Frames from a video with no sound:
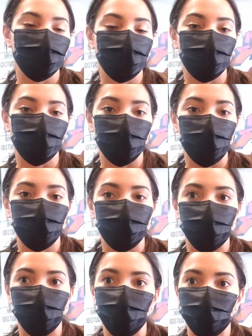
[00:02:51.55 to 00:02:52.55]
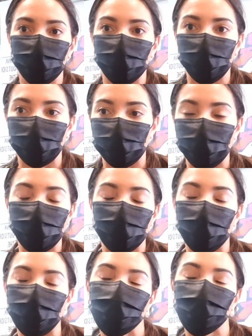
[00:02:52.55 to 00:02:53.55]
I think the end with you, but like in
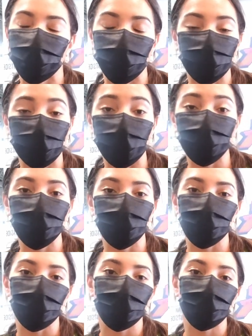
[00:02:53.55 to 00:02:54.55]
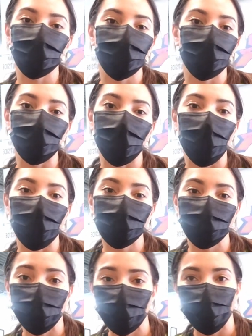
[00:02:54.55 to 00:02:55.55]
high school, like I struggled with math,
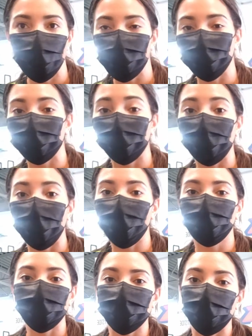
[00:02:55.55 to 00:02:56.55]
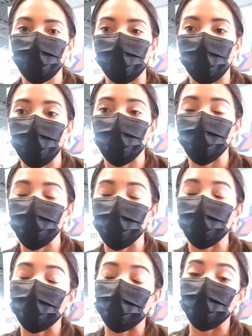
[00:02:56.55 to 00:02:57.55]
but then every time like I would do
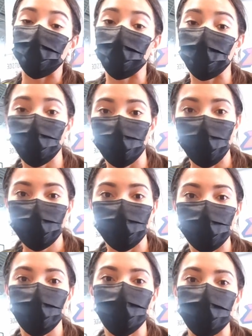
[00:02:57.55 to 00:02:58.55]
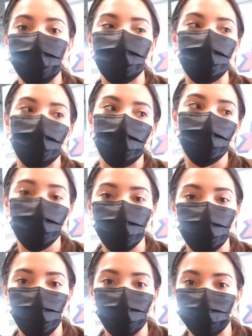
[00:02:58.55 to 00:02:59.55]
good at math, like it was like the biggest
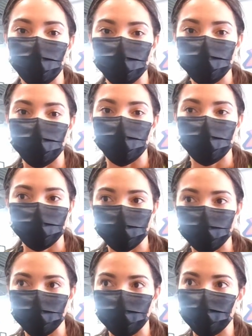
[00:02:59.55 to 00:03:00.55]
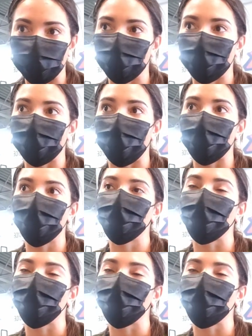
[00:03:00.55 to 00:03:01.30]
reward. Like it's like something that you